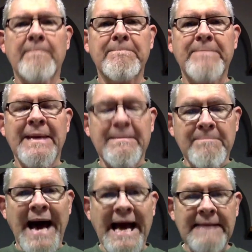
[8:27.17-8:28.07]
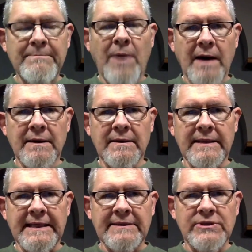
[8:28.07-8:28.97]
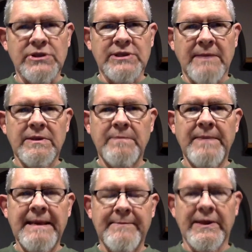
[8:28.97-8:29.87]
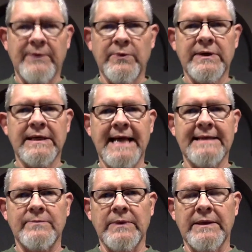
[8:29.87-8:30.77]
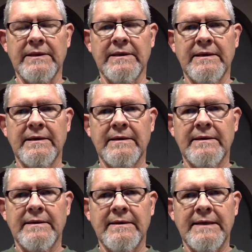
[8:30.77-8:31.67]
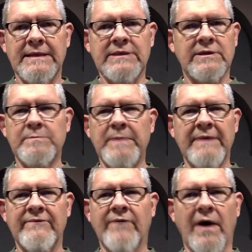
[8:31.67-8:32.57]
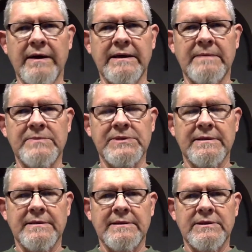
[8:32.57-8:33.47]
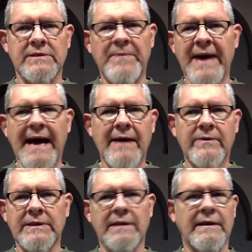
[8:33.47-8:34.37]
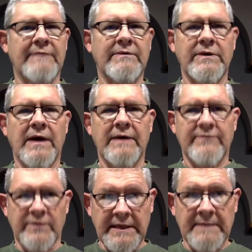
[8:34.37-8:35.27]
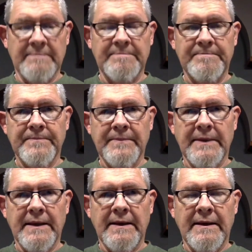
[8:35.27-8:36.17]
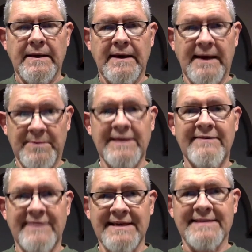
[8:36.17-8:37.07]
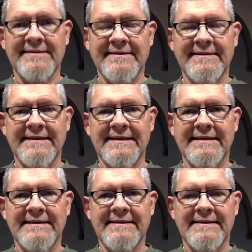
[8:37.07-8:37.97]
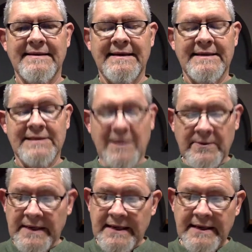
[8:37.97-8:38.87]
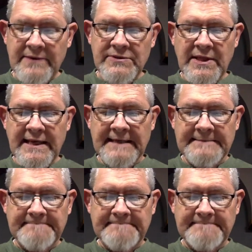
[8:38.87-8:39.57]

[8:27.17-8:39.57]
be mind-boggling to some of the people that we're connecting with. It's going to speak volumes to the power and the love of God for them. I believe this. So here's the thing.